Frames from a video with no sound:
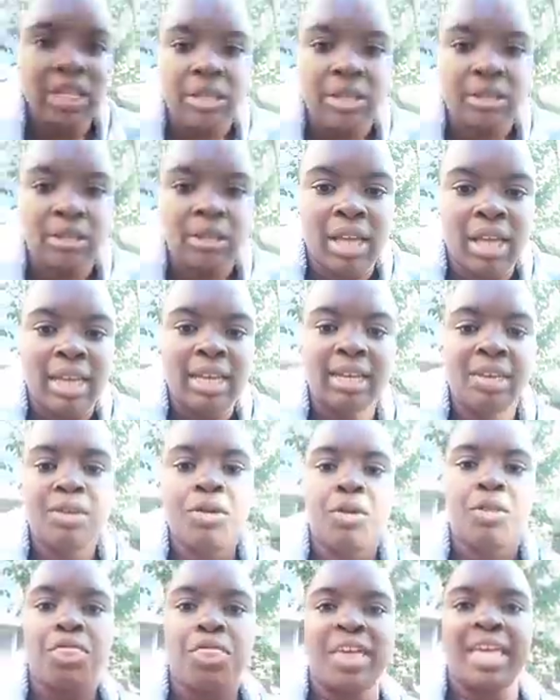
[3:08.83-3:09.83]
like little
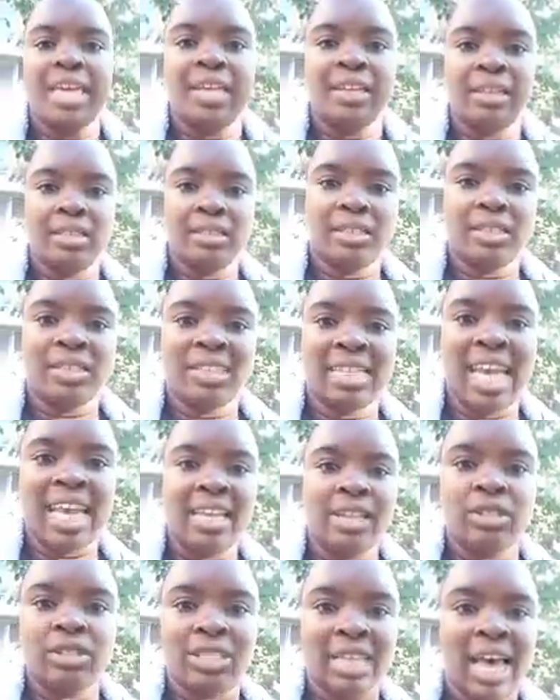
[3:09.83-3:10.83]
things get
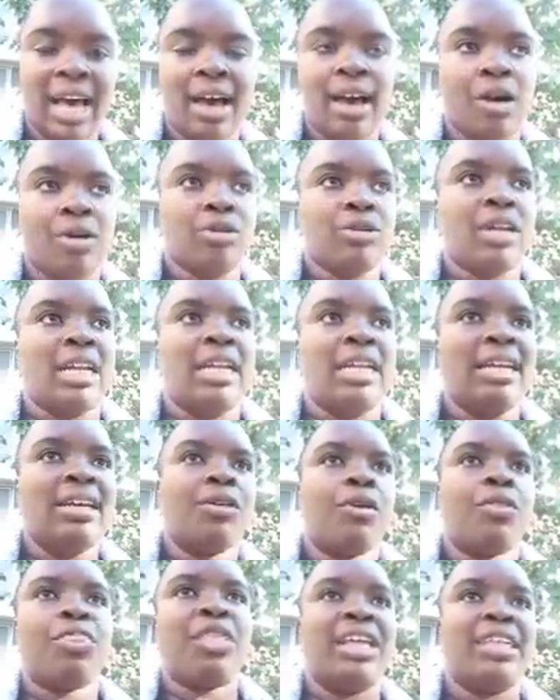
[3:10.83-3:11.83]
you down, and little
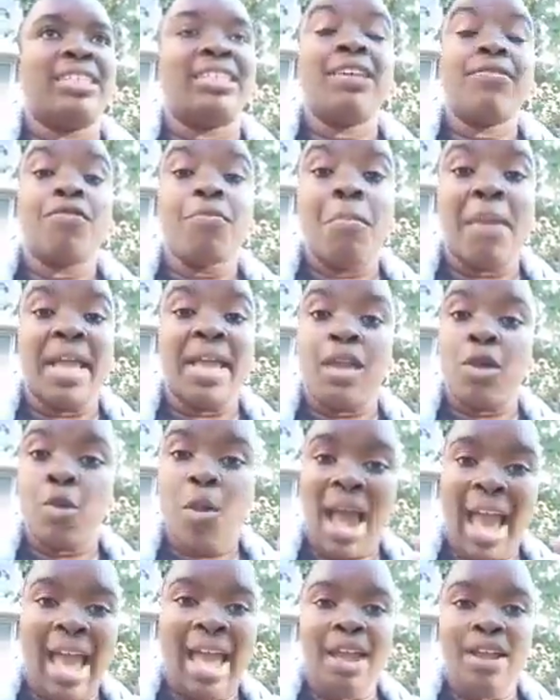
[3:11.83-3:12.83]
things even make you
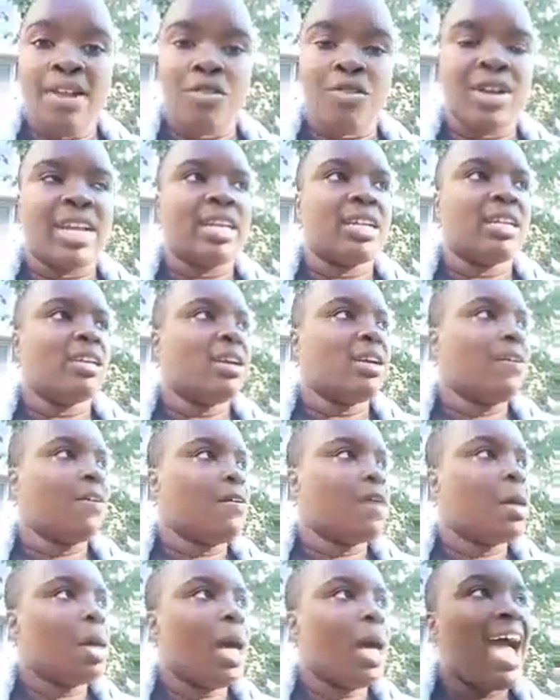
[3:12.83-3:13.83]
angry,
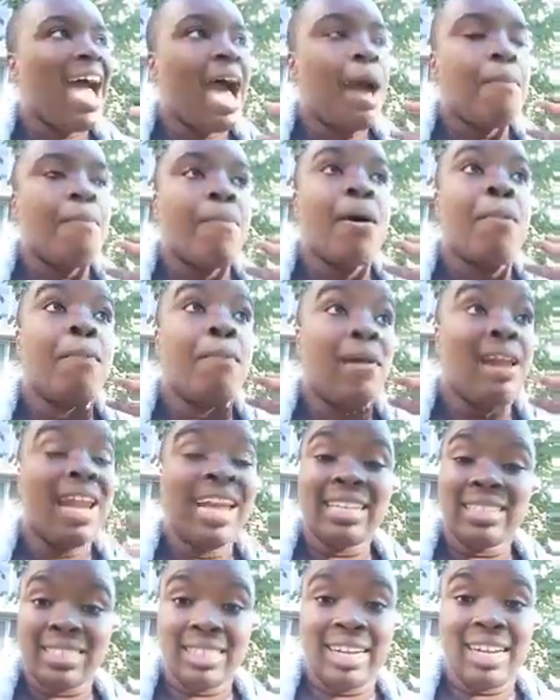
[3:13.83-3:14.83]

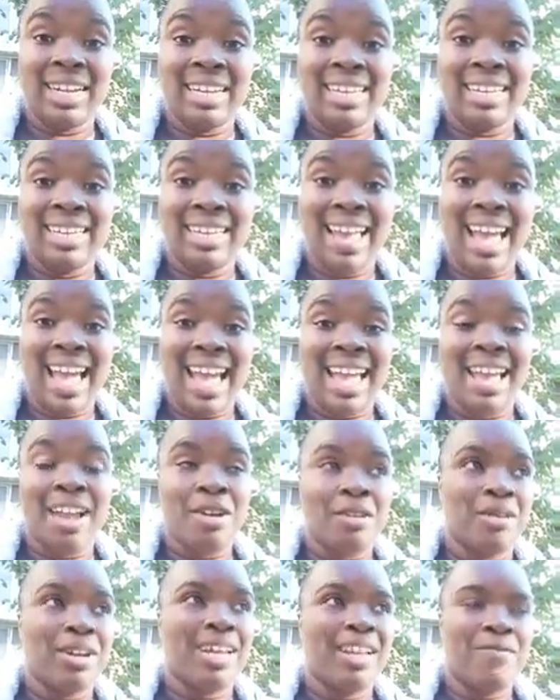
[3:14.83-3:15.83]
apoplectically
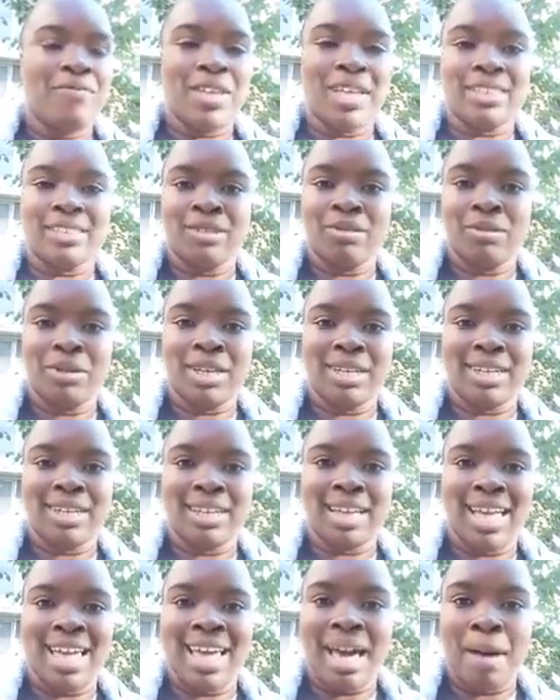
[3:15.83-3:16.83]
angry, if that's a word,
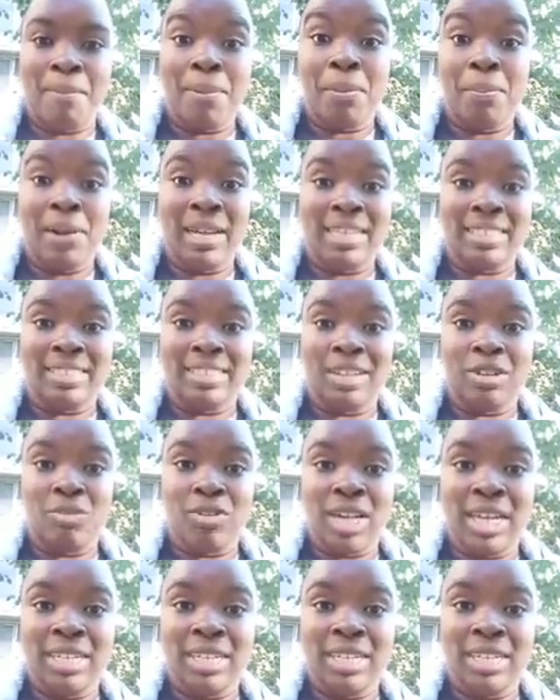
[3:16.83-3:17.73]
apoplectic rage.